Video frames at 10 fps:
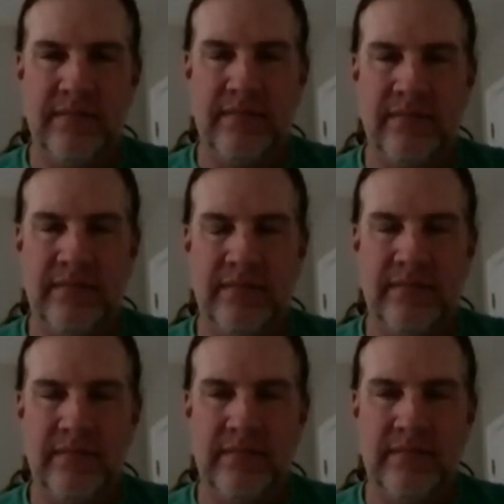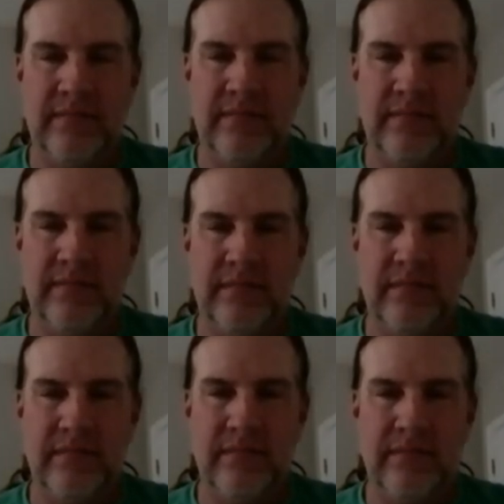
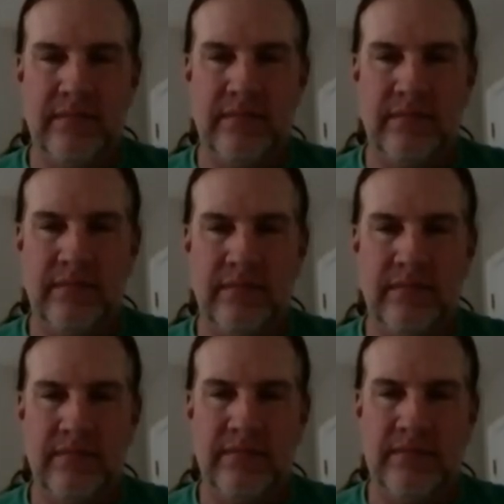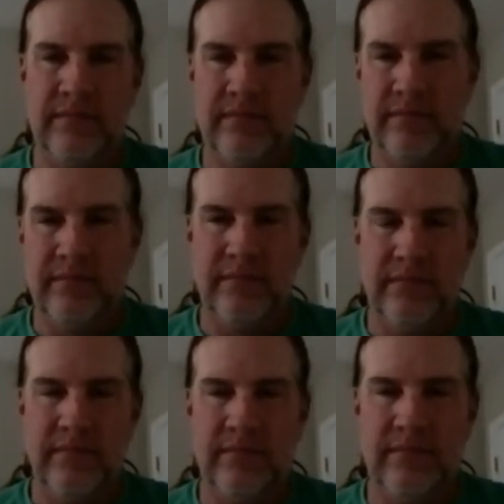
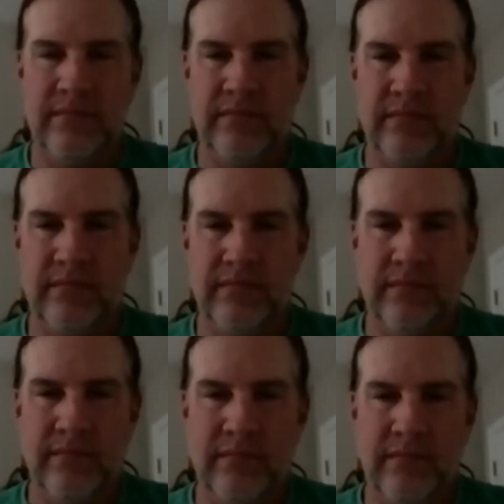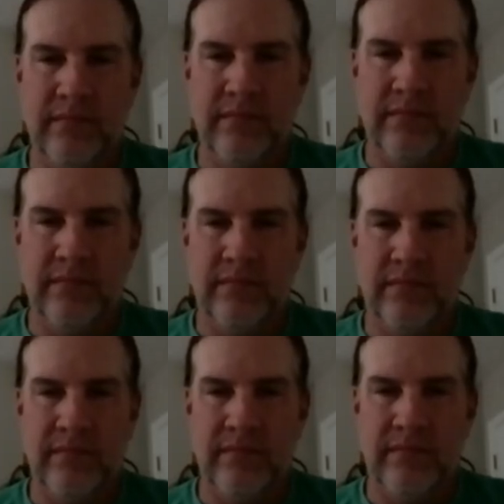
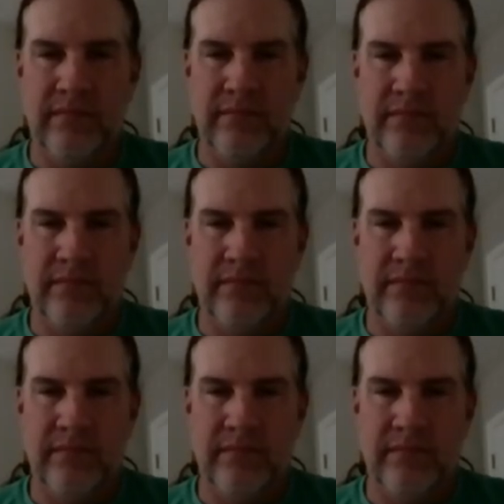The person shown says nothing.